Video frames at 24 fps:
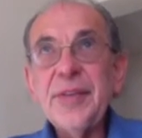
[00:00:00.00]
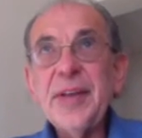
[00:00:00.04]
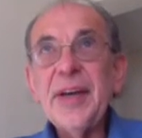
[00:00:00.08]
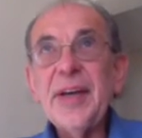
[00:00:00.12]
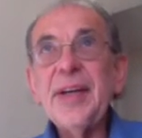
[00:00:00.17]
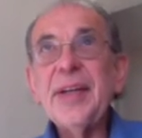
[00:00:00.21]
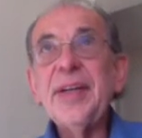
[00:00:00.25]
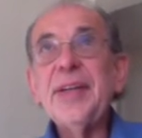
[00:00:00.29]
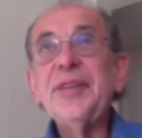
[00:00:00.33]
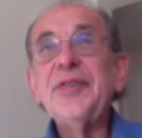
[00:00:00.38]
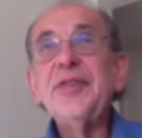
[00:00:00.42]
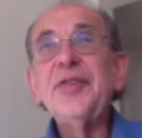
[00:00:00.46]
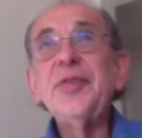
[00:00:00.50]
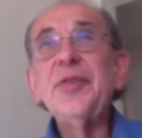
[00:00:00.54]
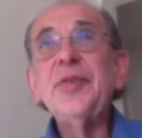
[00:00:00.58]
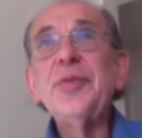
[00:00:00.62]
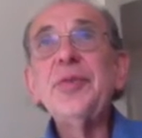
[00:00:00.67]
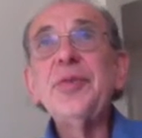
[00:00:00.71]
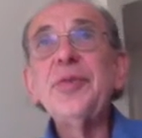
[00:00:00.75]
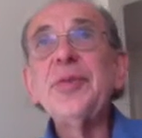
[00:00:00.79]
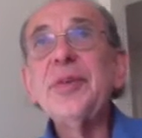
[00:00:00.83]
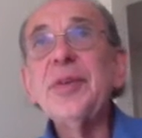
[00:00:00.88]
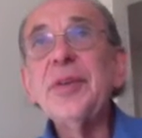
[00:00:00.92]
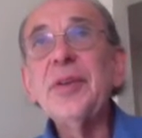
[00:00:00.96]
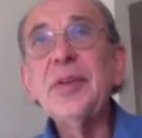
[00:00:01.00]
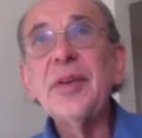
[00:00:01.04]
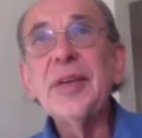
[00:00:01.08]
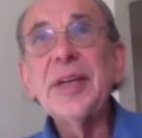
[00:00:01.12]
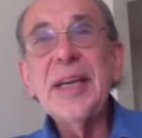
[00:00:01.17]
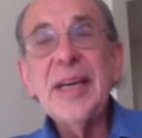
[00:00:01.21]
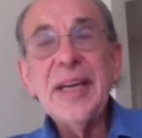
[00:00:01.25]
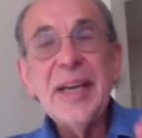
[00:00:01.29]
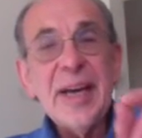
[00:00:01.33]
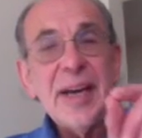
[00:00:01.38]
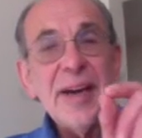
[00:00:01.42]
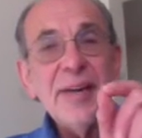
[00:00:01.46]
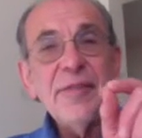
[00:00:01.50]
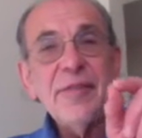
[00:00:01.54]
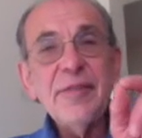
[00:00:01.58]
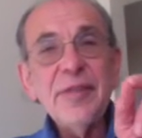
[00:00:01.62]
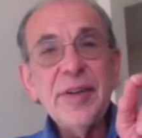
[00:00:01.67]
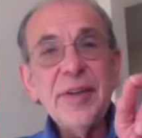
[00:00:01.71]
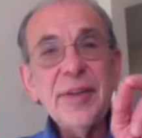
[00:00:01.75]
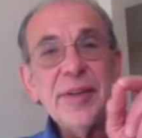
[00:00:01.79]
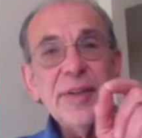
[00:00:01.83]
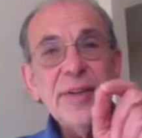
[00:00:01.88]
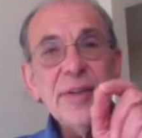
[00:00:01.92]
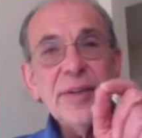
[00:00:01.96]
That is, you look at
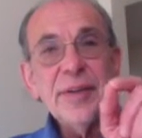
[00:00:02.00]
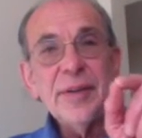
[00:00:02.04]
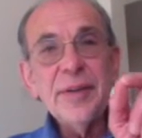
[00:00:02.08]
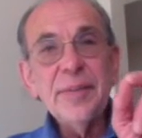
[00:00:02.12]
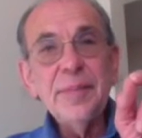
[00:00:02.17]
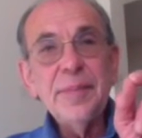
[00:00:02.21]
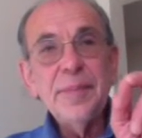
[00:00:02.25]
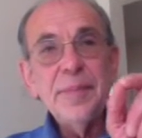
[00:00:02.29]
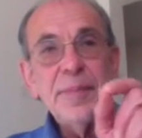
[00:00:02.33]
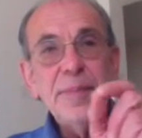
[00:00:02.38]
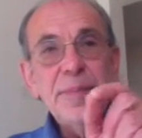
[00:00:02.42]
every little